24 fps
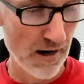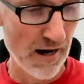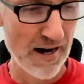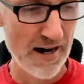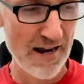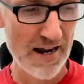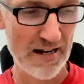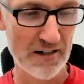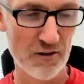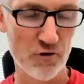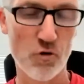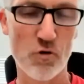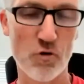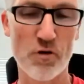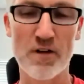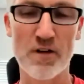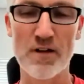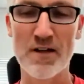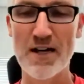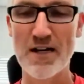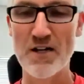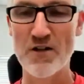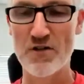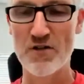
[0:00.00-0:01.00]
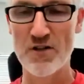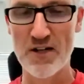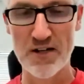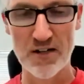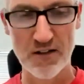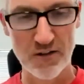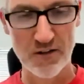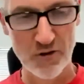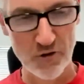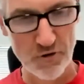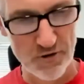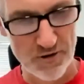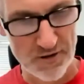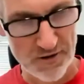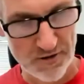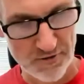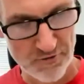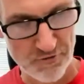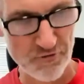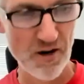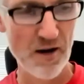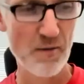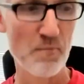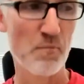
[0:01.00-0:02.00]
eye hand coordination, learning the
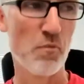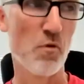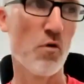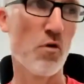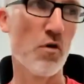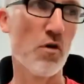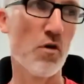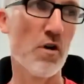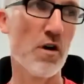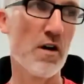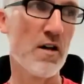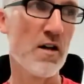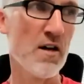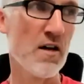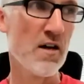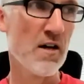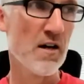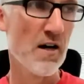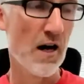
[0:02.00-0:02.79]
fretboard.